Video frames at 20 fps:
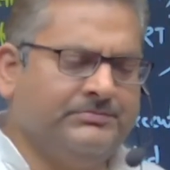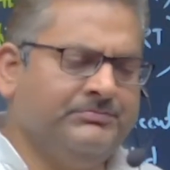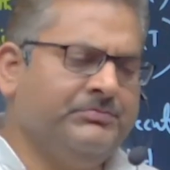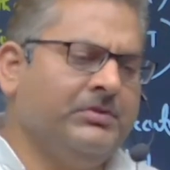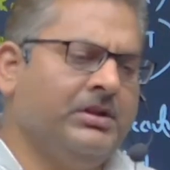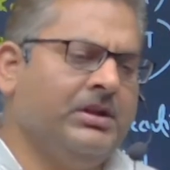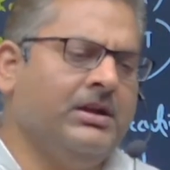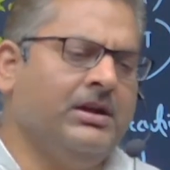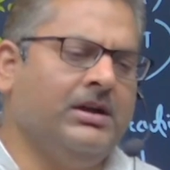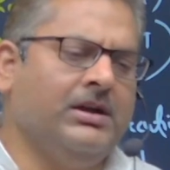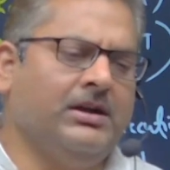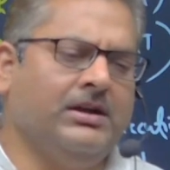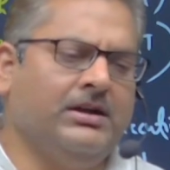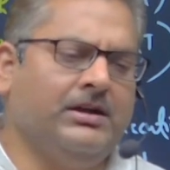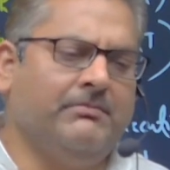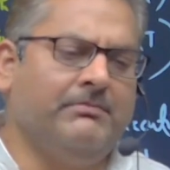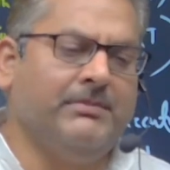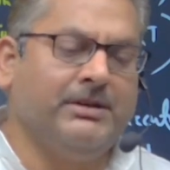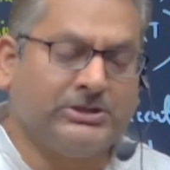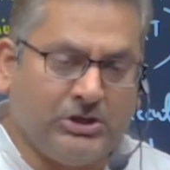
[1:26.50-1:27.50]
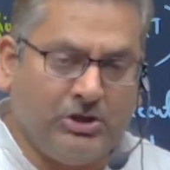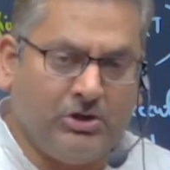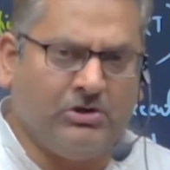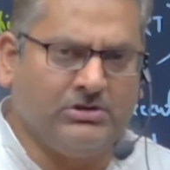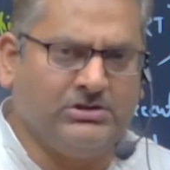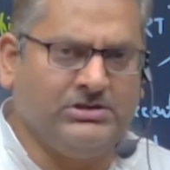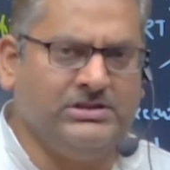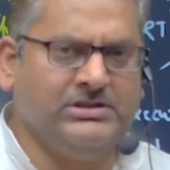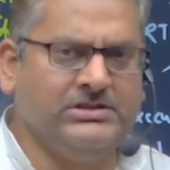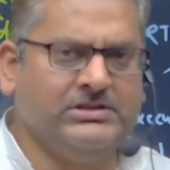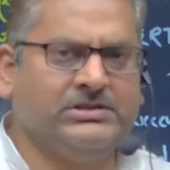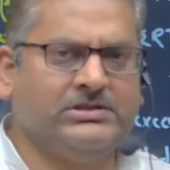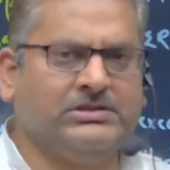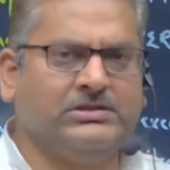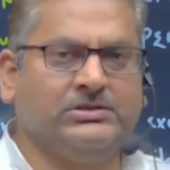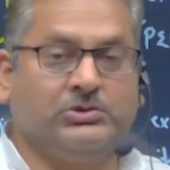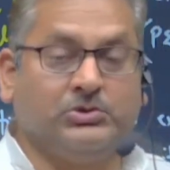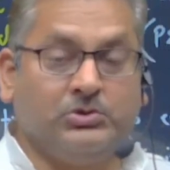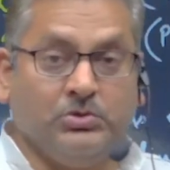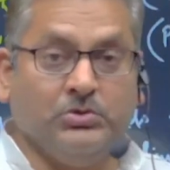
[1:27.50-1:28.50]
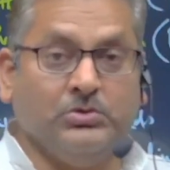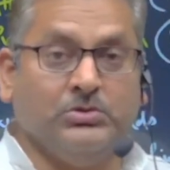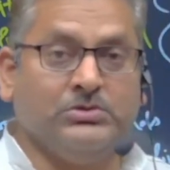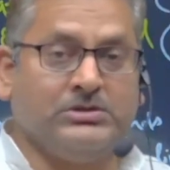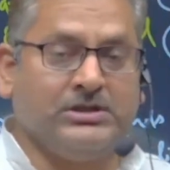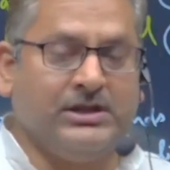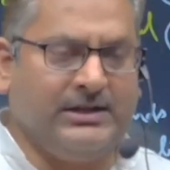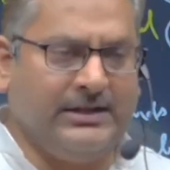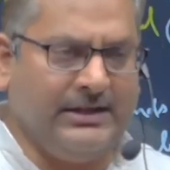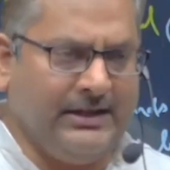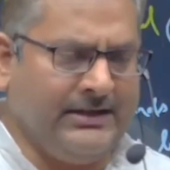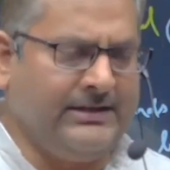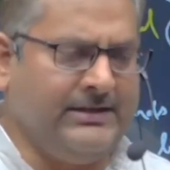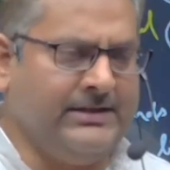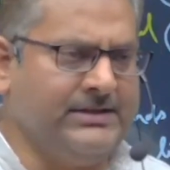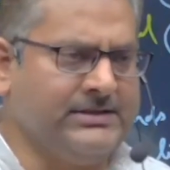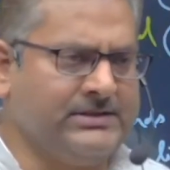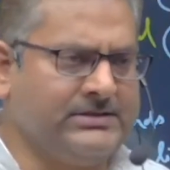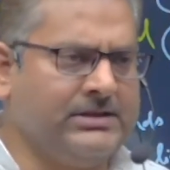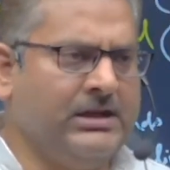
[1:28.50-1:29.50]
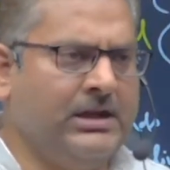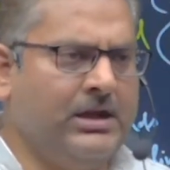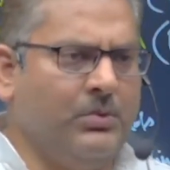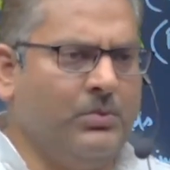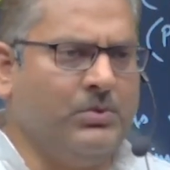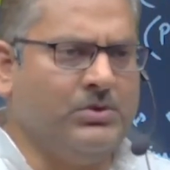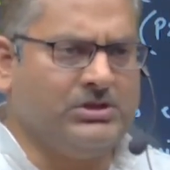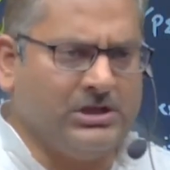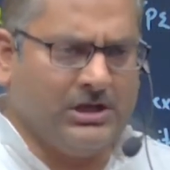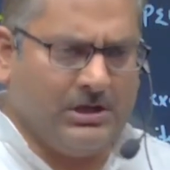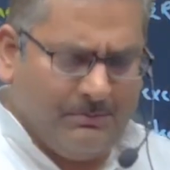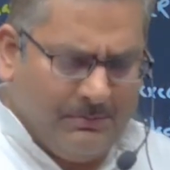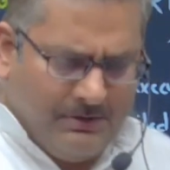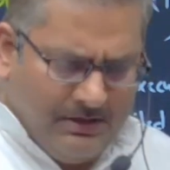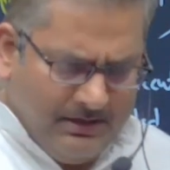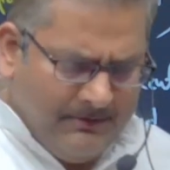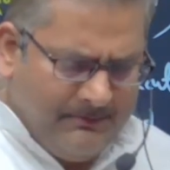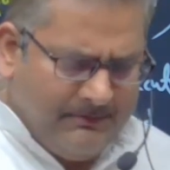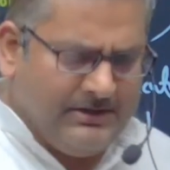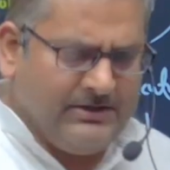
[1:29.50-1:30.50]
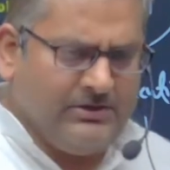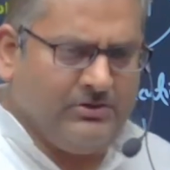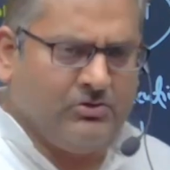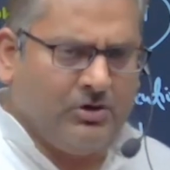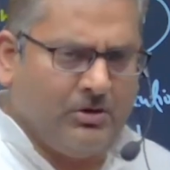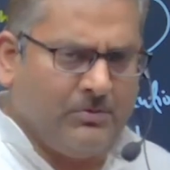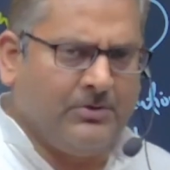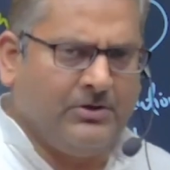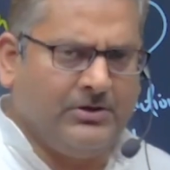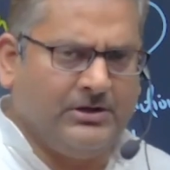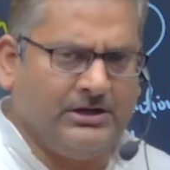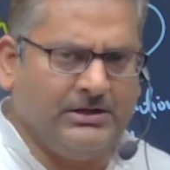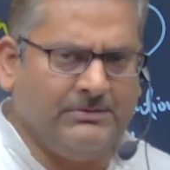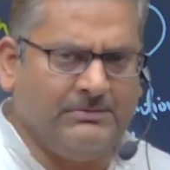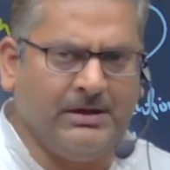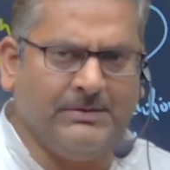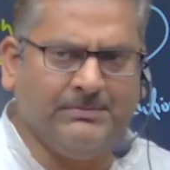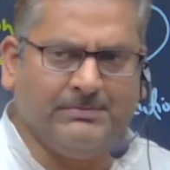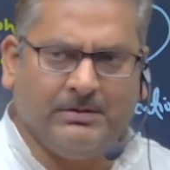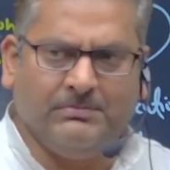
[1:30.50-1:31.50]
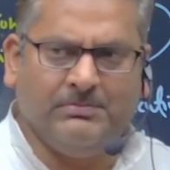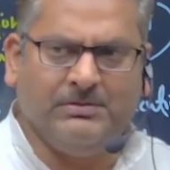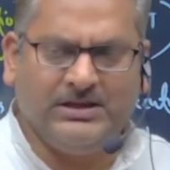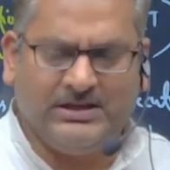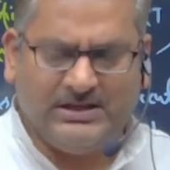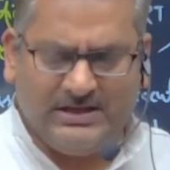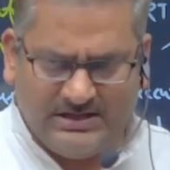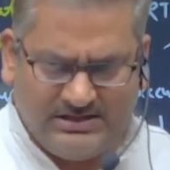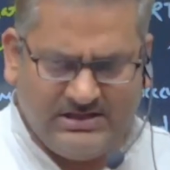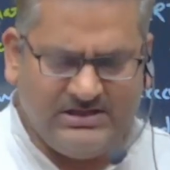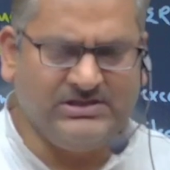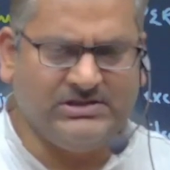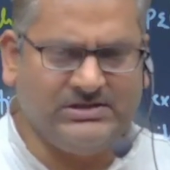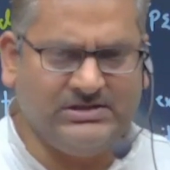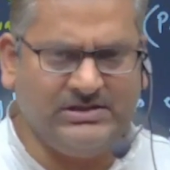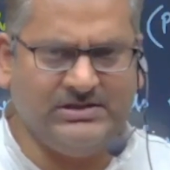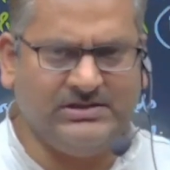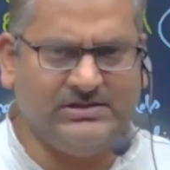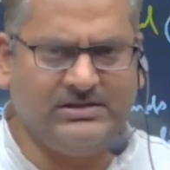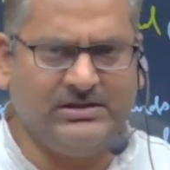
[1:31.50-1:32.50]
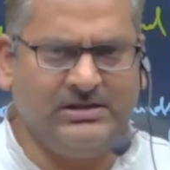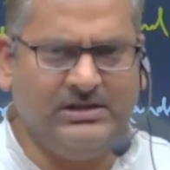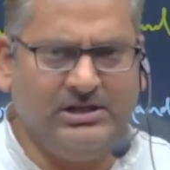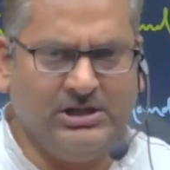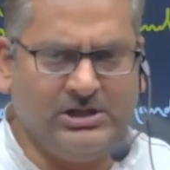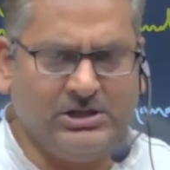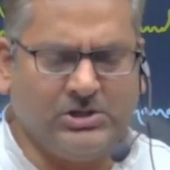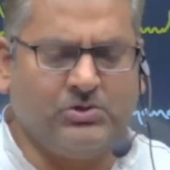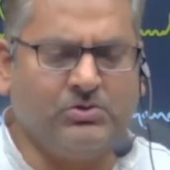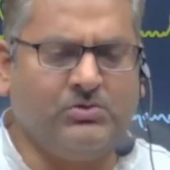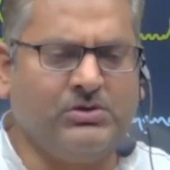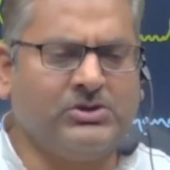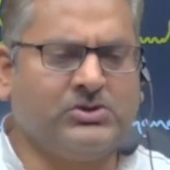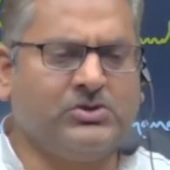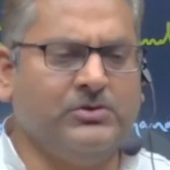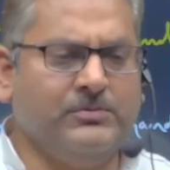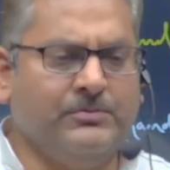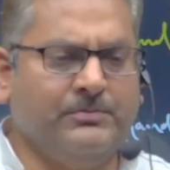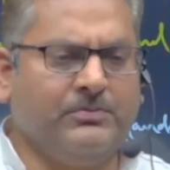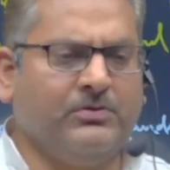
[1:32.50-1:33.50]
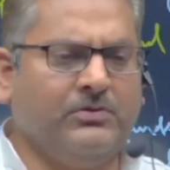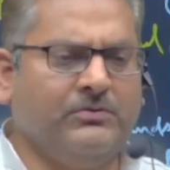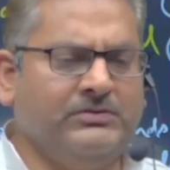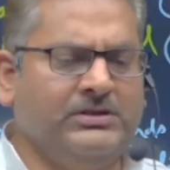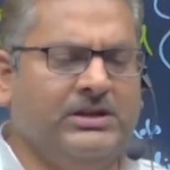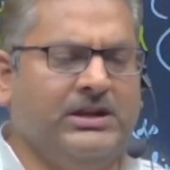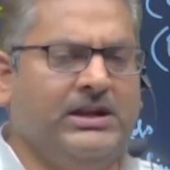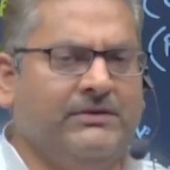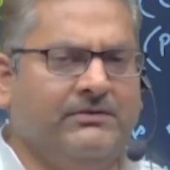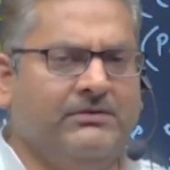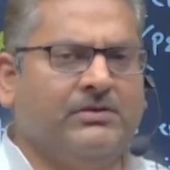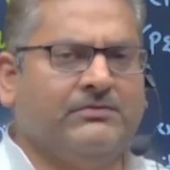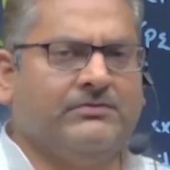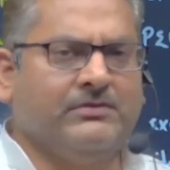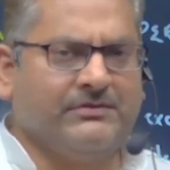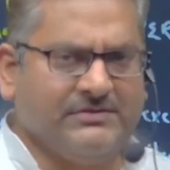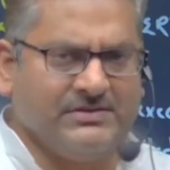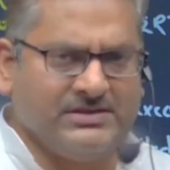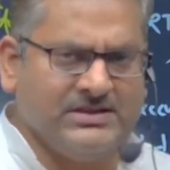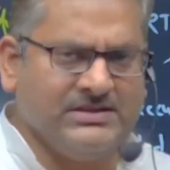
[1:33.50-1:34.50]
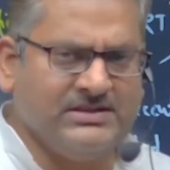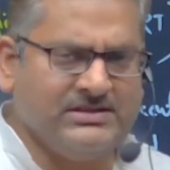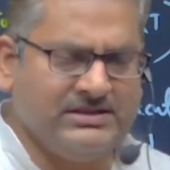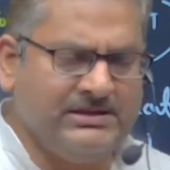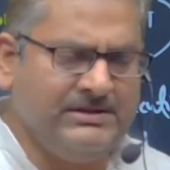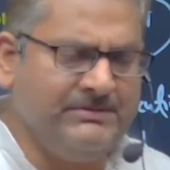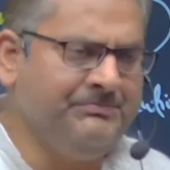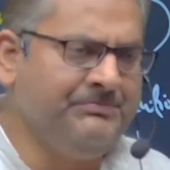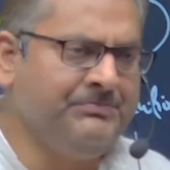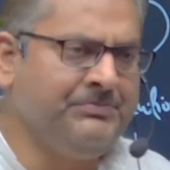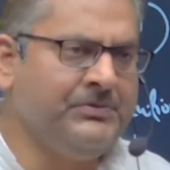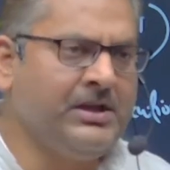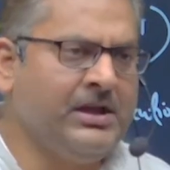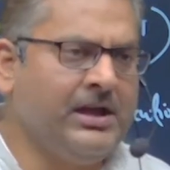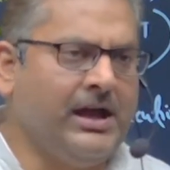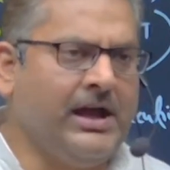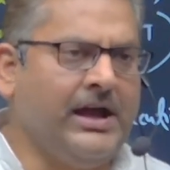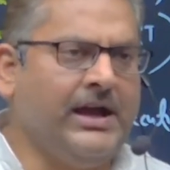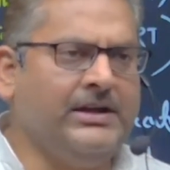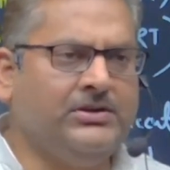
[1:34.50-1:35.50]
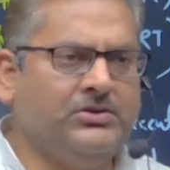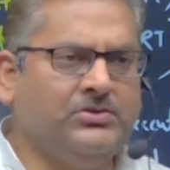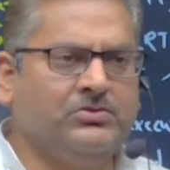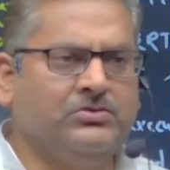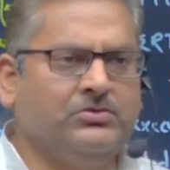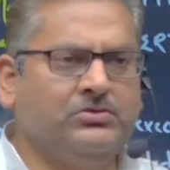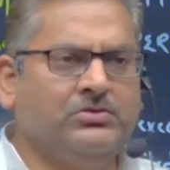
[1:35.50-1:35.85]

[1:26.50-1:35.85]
methodologies, tools and techniques which are being incorporated by public agencies so as to improve their level of efficiency and to